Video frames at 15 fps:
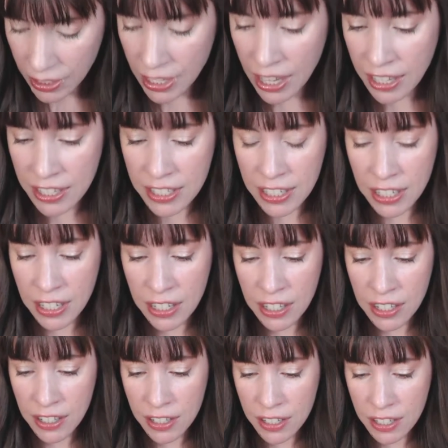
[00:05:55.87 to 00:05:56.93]
Next
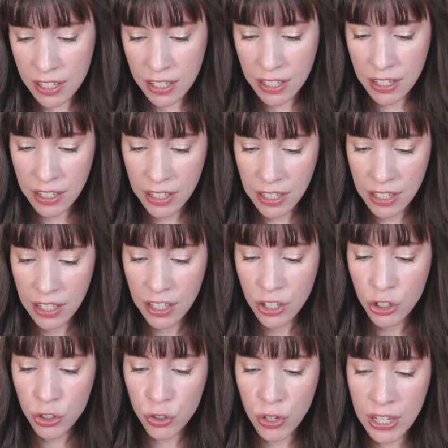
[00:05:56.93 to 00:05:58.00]
is
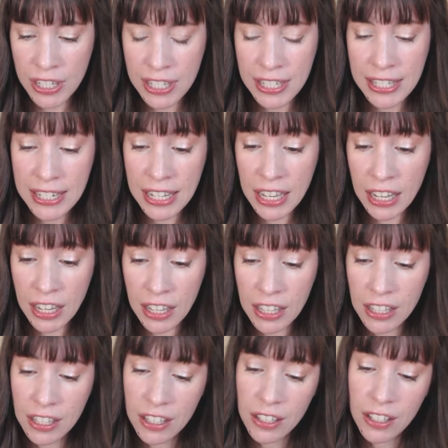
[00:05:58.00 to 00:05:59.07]
Tristique,
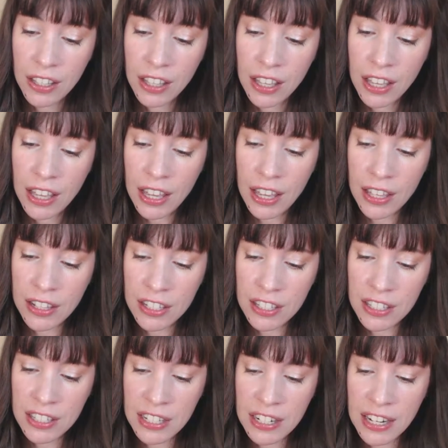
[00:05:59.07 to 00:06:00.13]
and
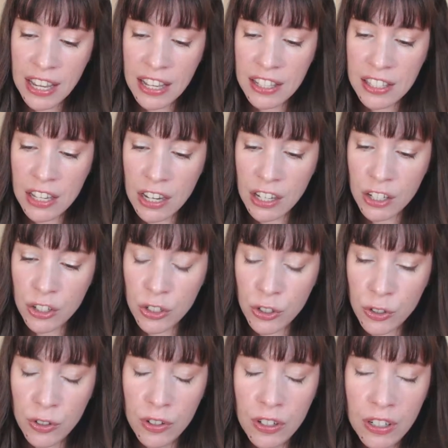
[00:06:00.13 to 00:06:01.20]
this is a Nantucket
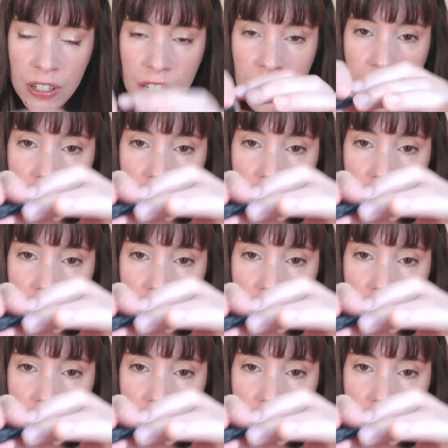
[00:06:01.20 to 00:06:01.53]
Nude,